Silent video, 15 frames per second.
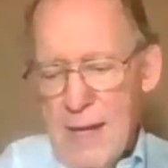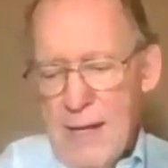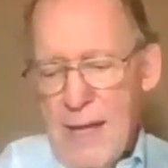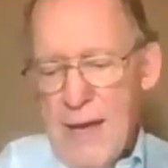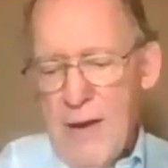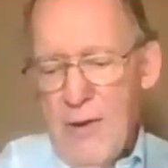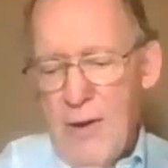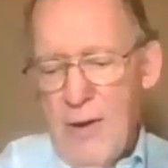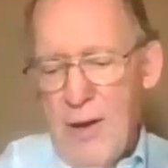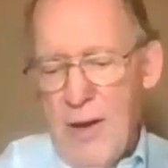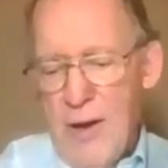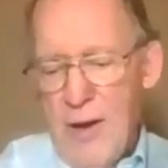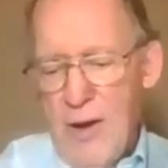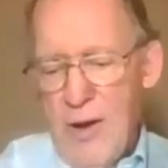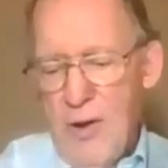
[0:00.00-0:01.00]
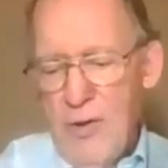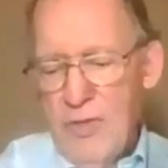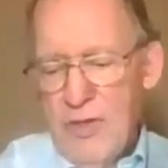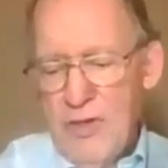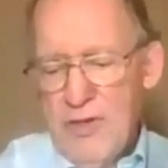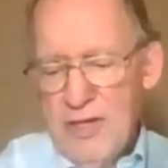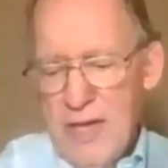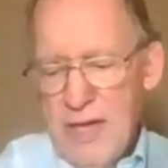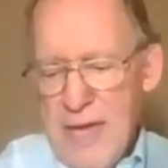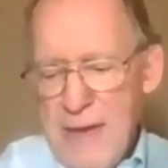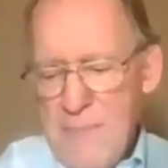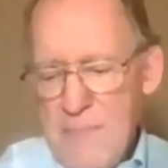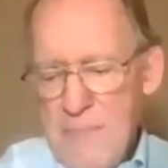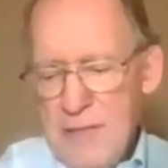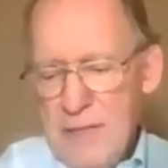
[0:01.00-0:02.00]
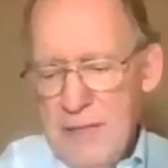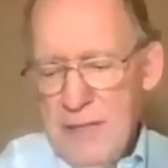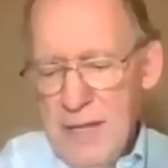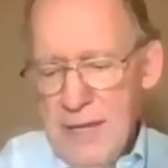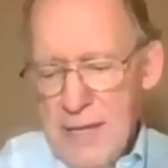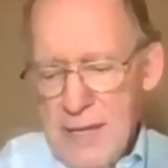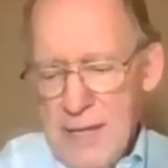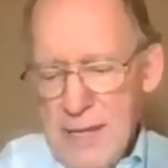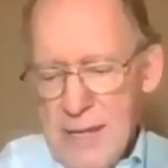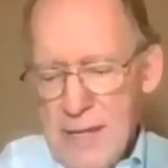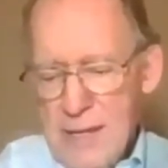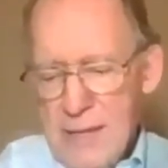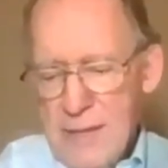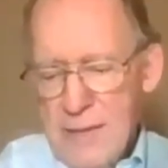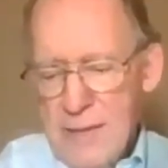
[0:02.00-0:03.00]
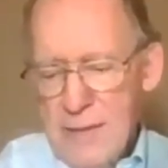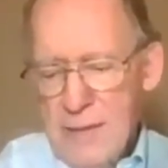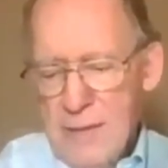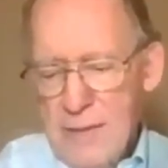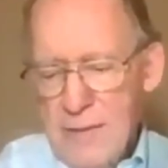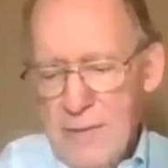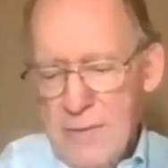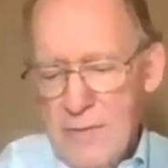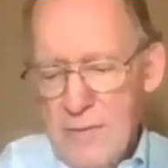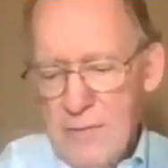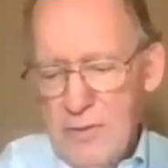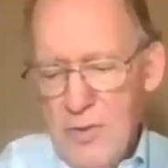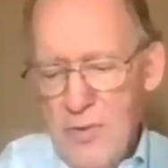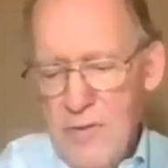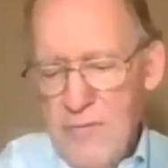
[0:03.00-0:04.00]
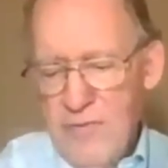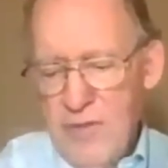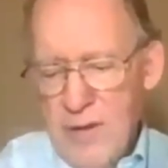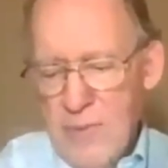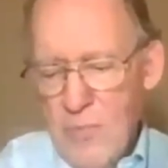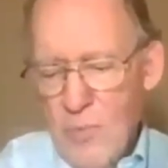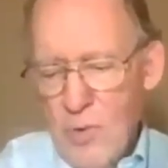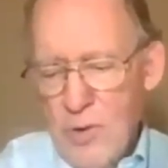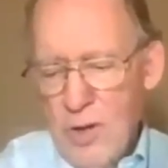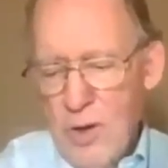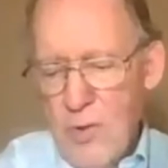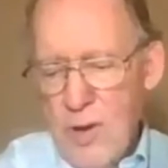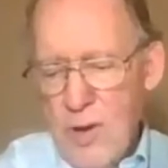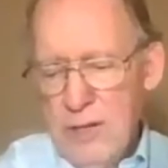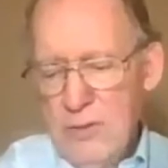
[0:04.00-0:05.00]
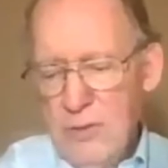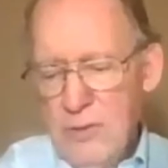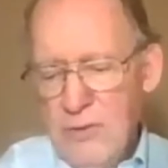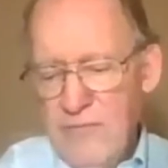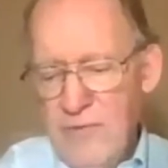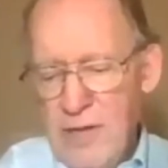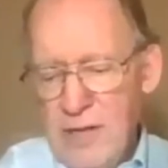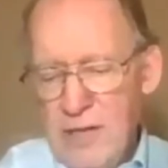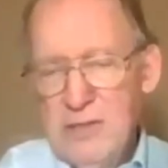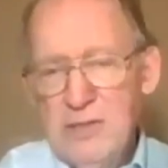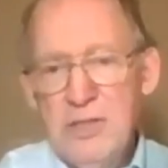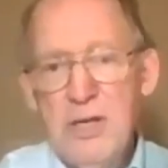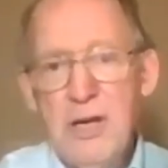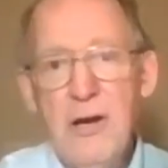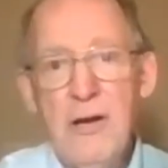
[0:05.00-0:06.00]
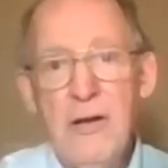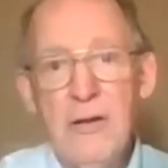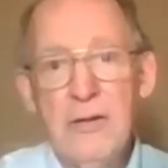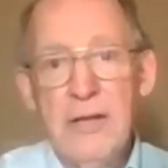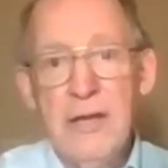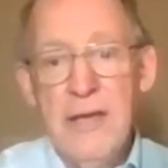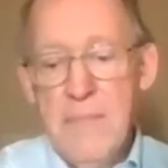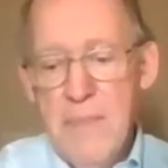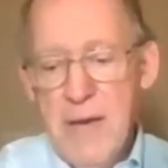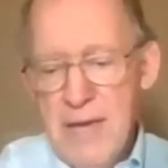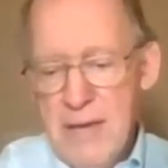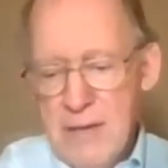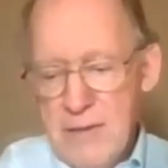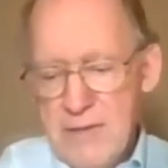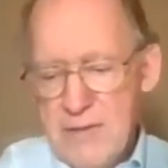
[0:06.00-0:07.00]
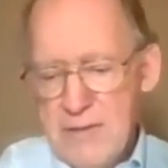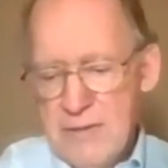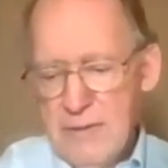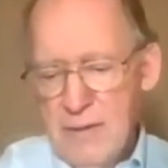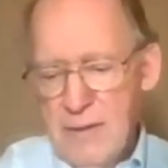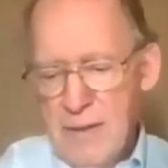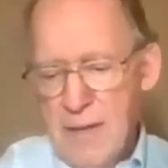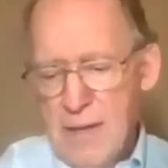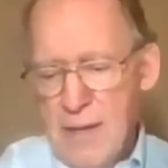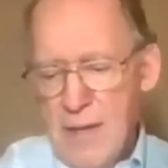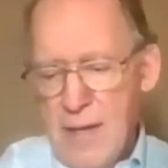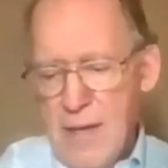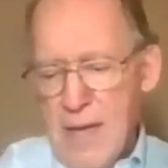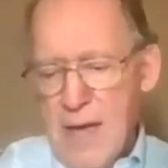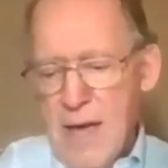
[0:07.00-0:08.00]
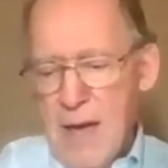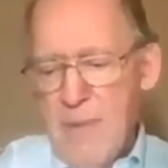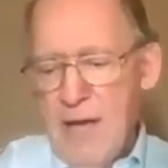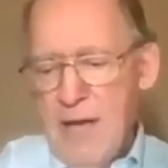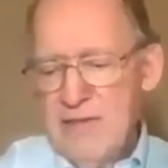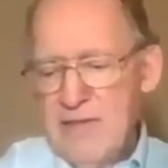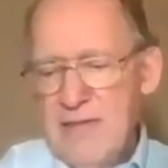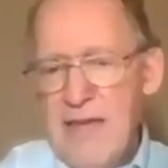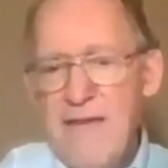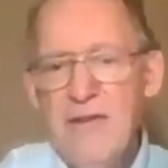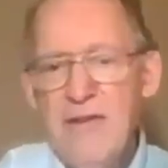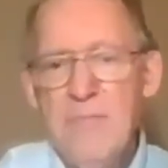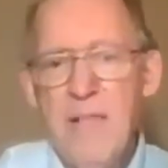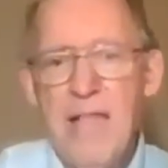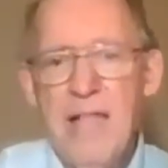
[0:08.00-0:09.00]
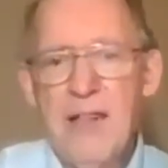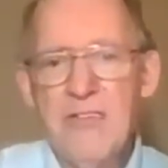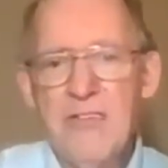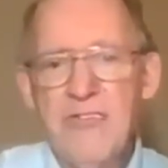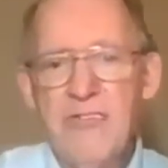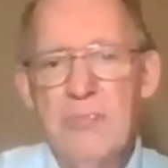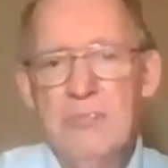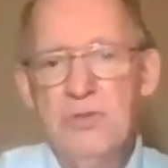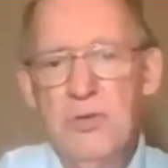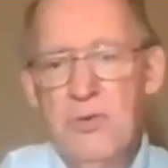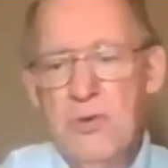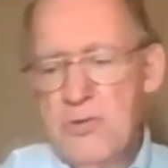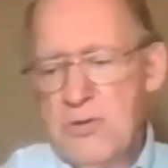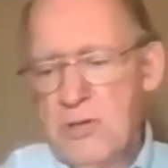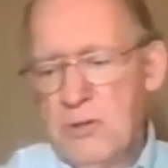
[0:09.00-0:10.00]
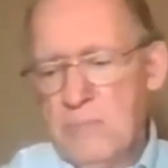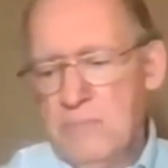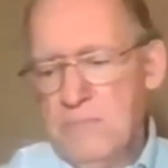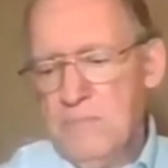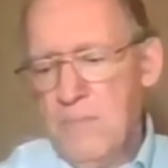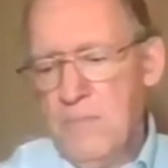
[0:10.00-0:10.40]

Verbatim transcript: Now, on the same day, the two of them were going to a village called Emmaus, about seven miles from Jerusalem